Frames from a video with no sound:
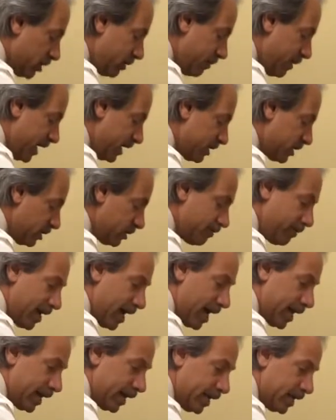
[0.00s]
of the patient's
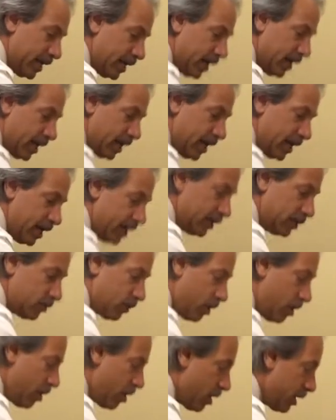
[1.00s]
body
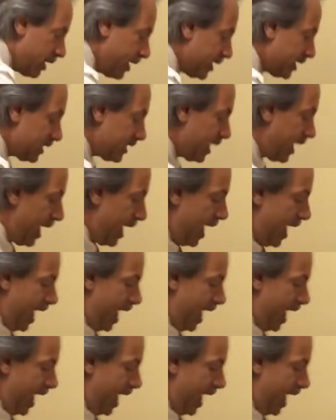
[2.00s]
into a harness,